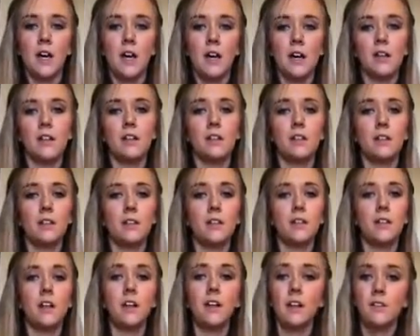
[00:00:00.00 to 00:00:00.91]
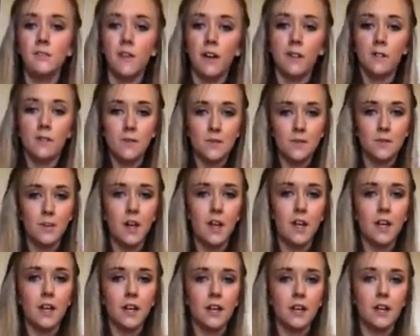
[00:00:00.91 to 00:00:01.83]
And their advice was
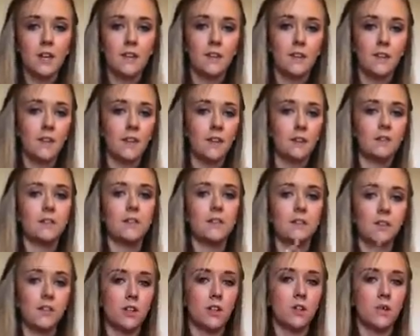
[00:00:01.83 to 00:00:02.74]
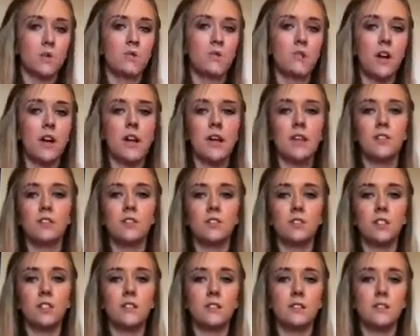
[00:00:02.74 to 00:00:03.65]
great, and their instruction was great. It's
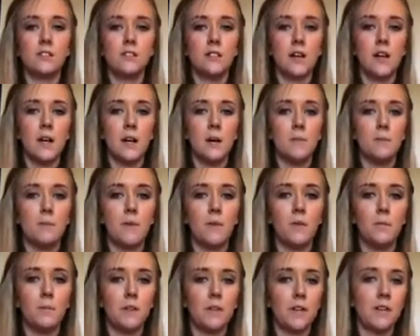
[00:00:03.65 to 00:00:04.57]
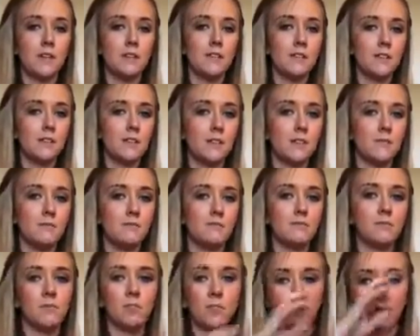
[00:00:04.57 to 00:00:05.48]
just, it would have been nice to
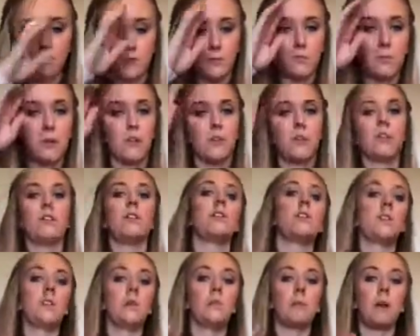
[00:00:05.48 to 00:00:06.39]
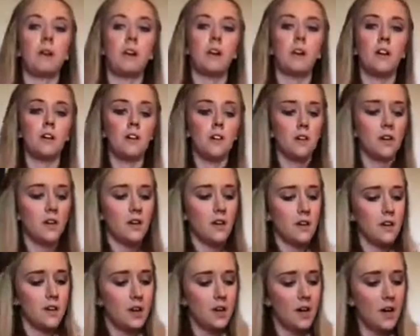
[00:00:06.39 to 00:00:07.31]
learn from another parent.
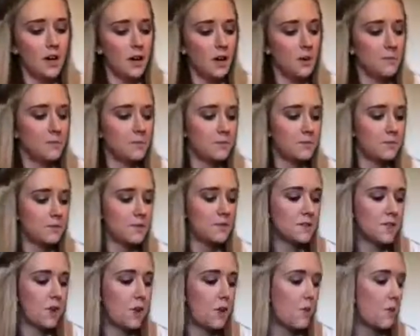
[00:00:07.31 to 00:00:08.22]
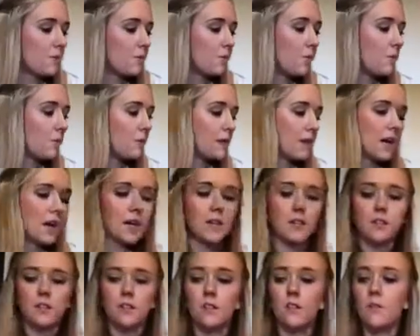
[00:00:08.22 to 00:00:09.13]
So what
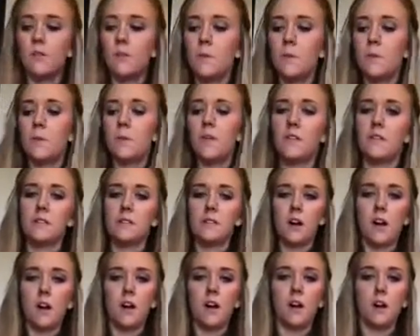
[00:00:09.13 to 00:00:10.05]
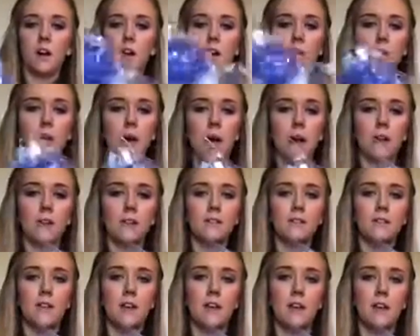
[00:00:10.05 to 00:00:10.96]
I do, these are your
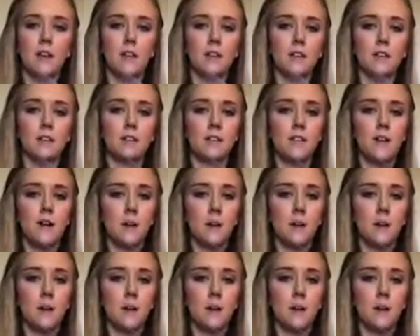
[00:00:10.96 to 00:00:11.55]
bags, and